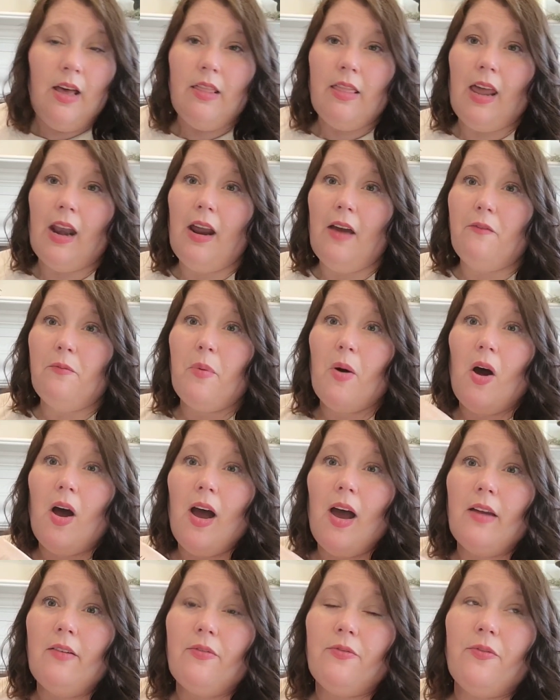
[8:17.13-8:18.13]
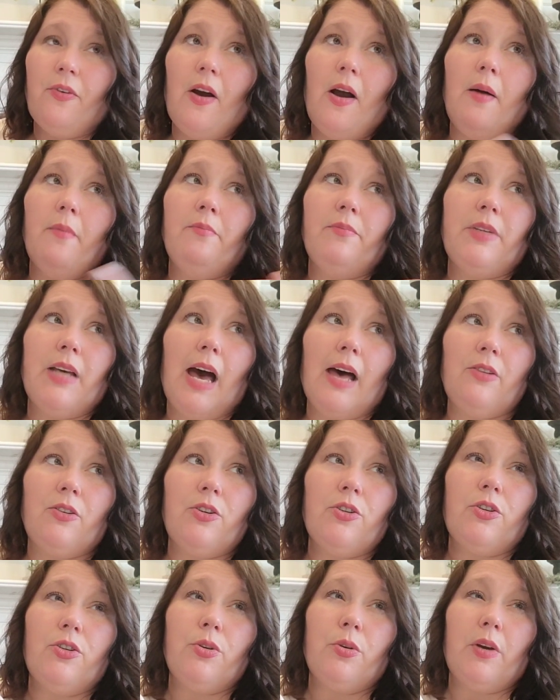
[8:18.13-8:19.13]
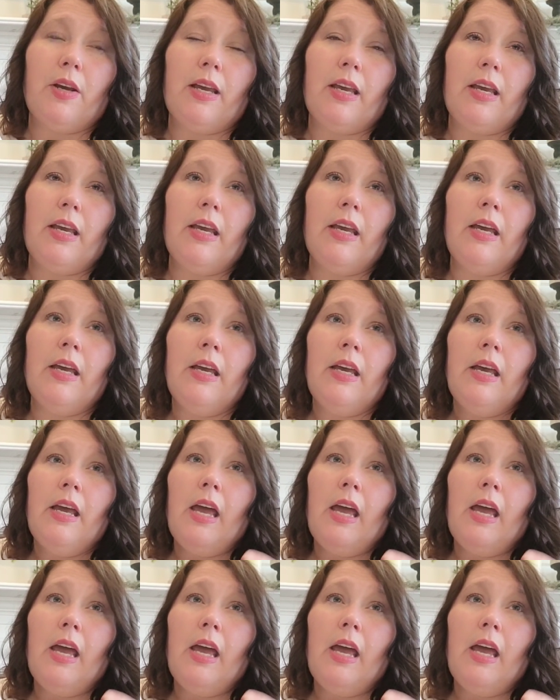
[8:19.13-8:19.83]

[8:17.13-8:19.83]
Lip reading: that I bought from Dollar Tree